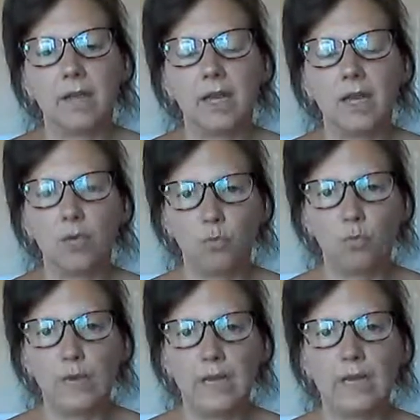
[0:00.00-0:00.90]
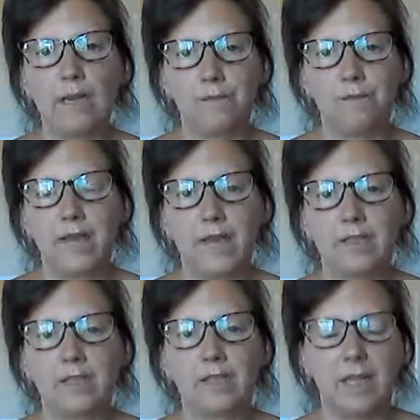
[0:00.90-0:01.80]
it can really
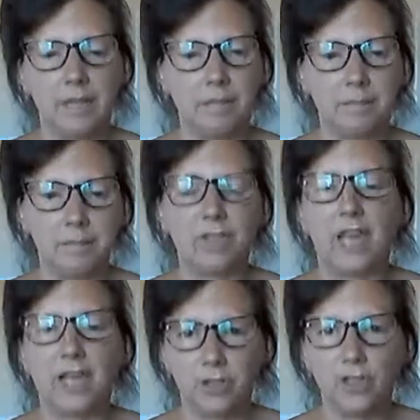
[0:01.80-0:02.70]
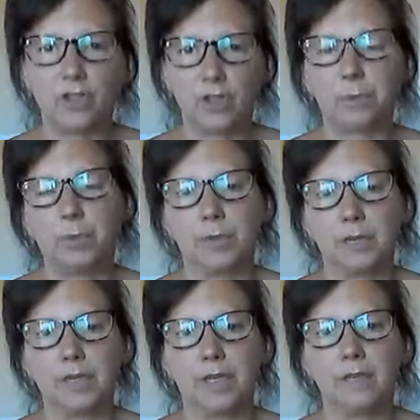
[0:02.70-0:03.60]
affect your digestion
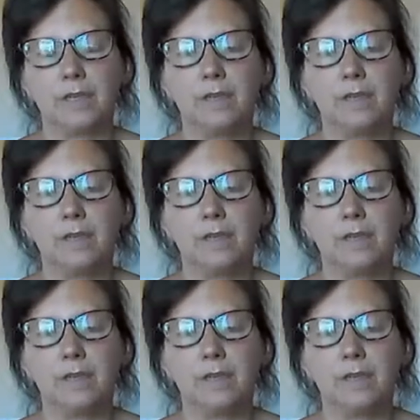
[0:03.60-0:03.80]
process.